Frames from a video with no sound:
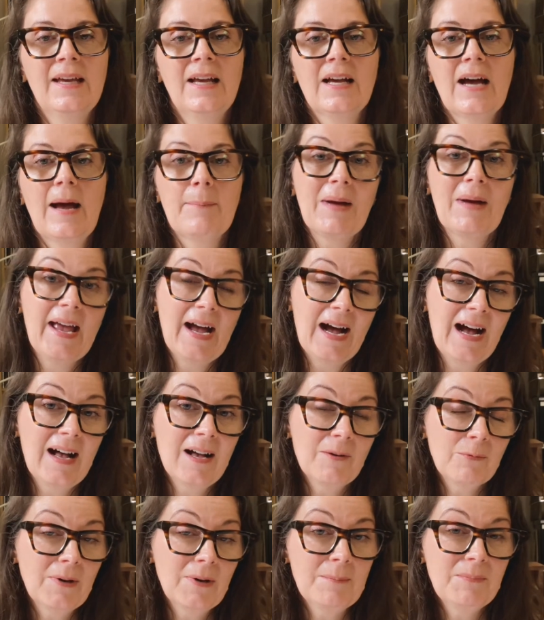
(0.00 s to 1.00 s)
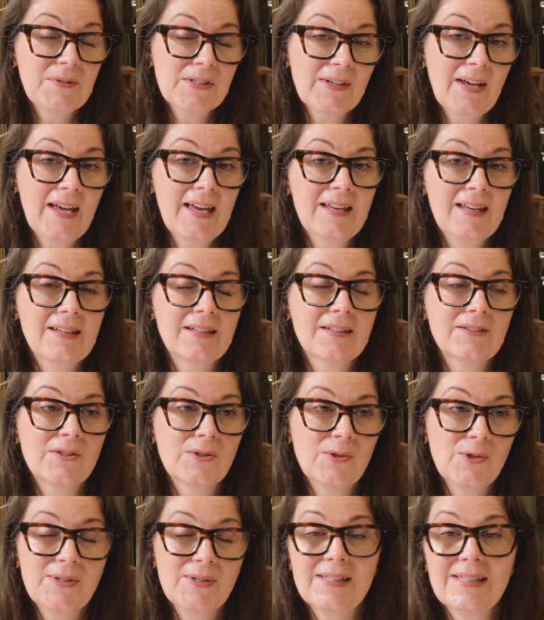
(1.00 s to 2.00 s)
I had my art website,
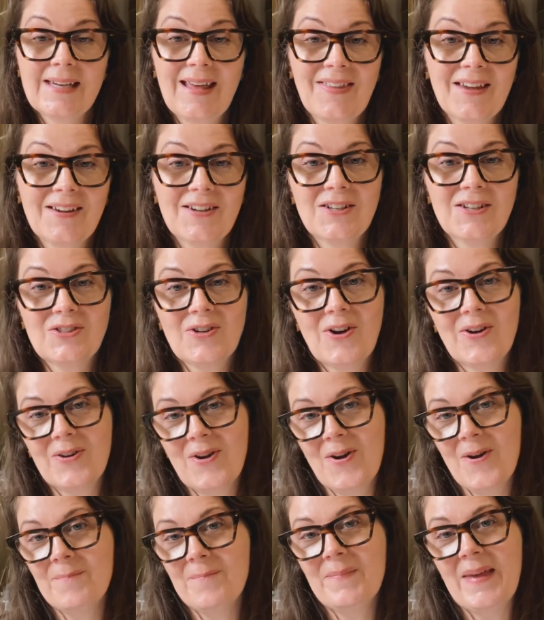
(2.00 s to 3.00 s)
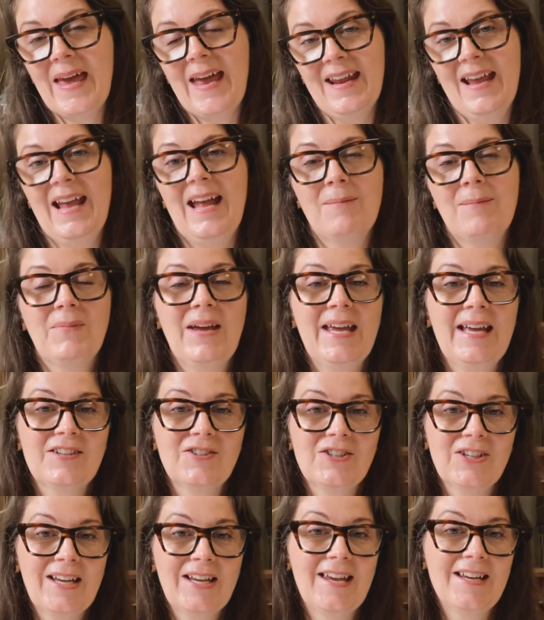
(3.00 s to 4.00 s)
susannethercutt.com, and I had my
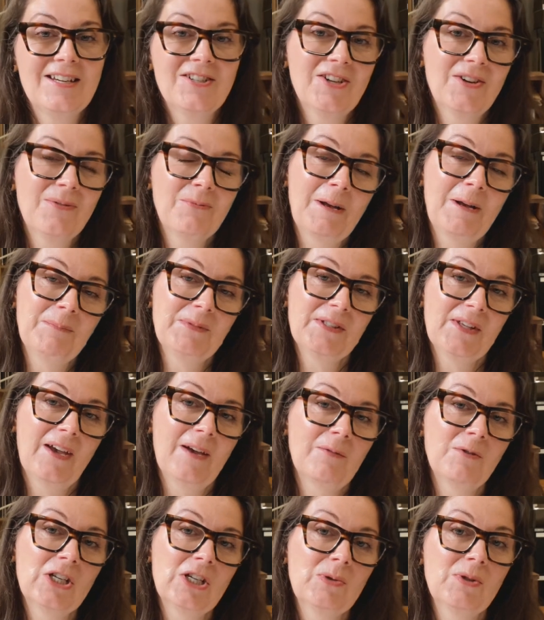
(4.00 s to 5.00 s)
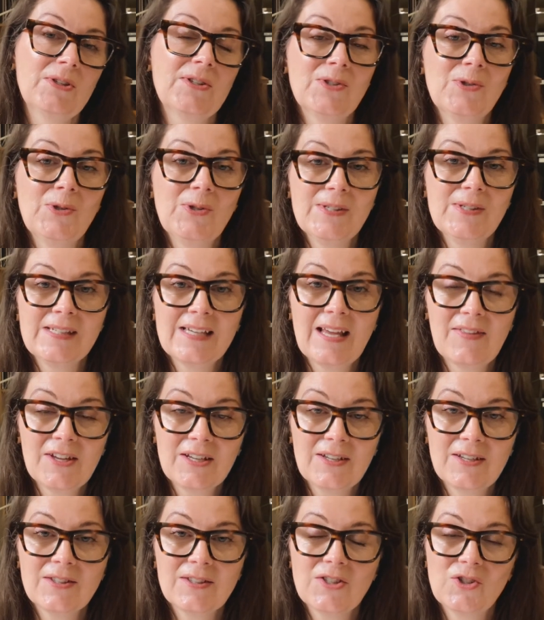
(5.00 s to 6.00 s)
education website, which was
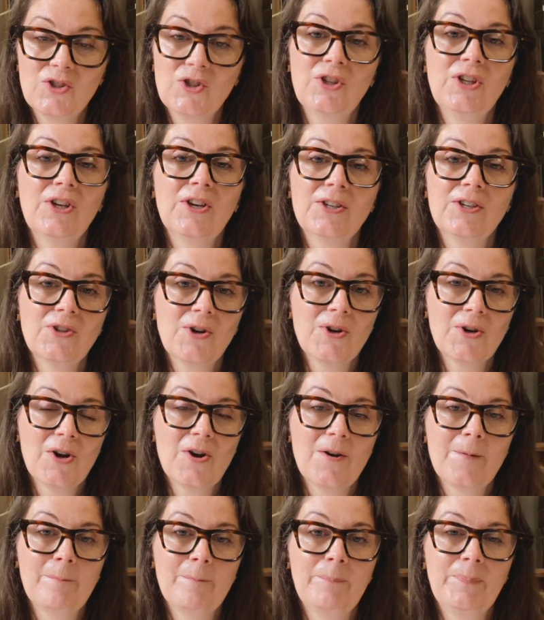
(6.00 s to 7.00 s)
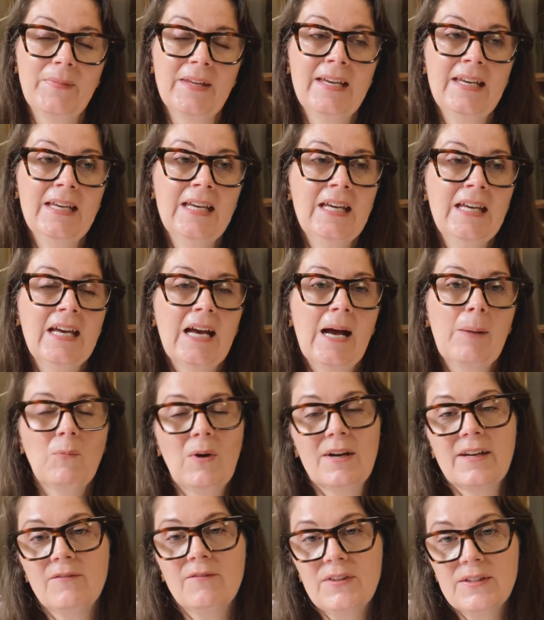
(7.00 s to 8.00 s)
susannethercuttstudio.com. And
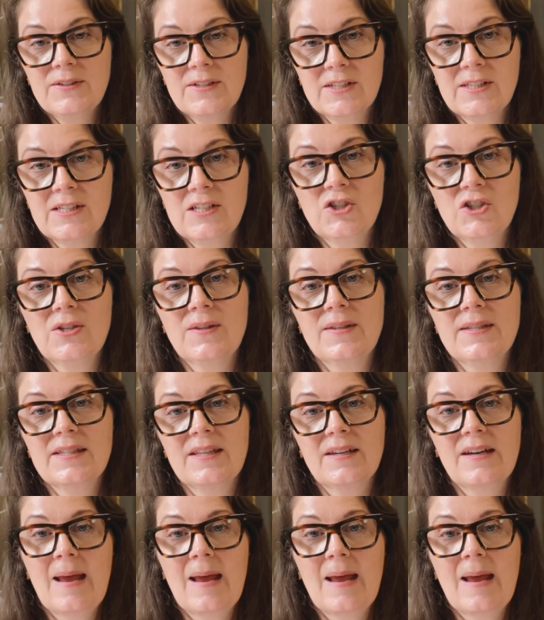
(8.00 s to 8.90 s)
one of the decisions that I